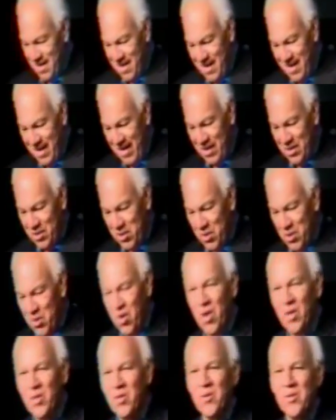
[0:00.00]
is to
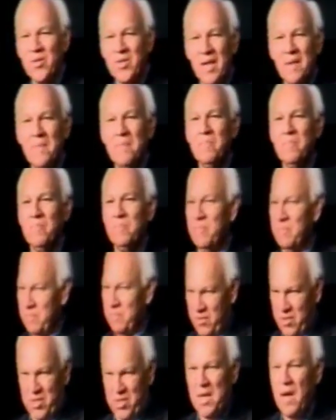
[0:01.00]
go through some
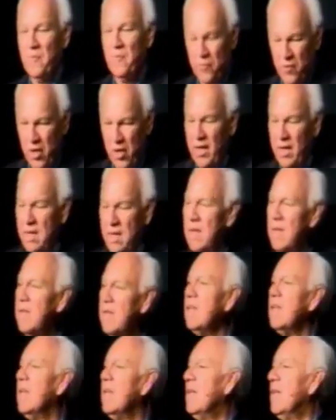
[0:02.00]
suffering
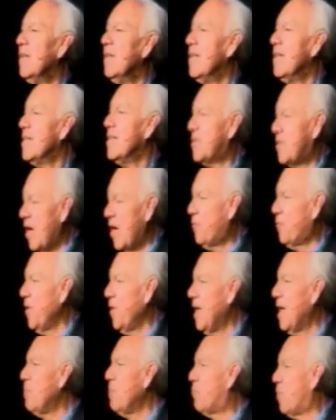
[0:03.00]

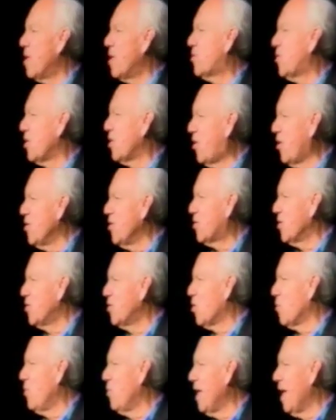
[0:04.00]
and persecution
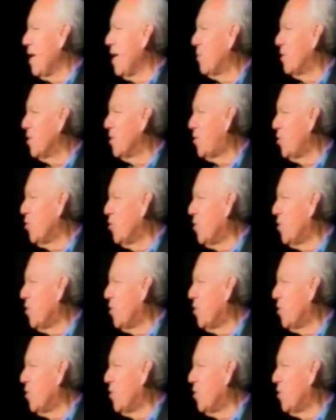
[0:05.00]
to be able to do a